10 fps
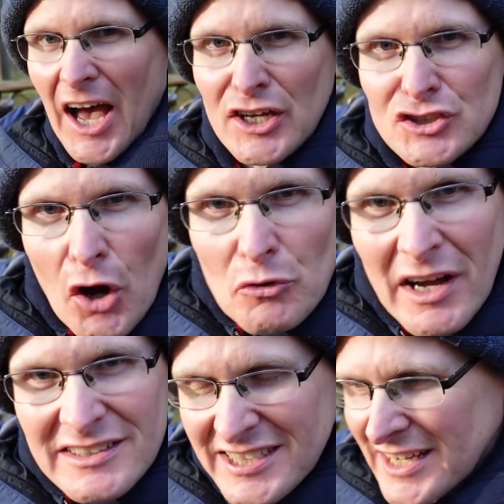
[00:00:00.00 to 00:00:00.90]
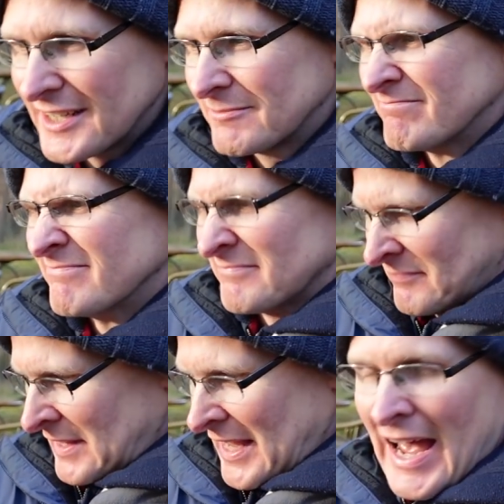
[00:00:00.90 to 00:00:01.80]
a donut,
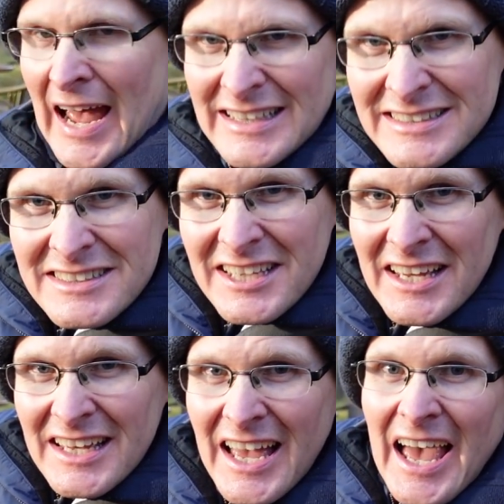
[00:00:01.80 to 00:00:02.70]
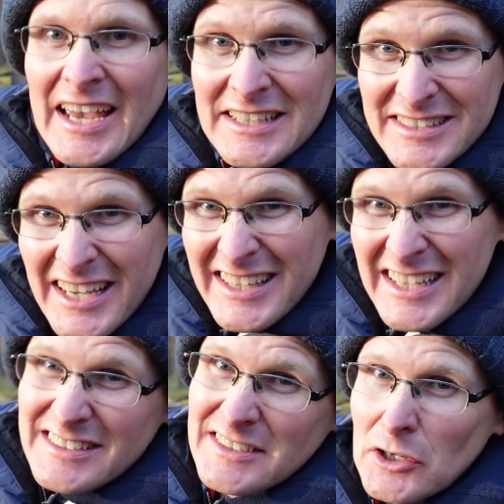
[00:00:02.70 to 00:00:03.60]
and a
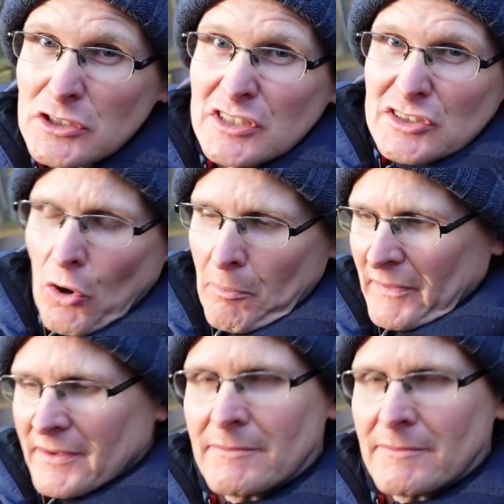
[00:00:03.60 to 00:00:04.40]
ticket to go to the top.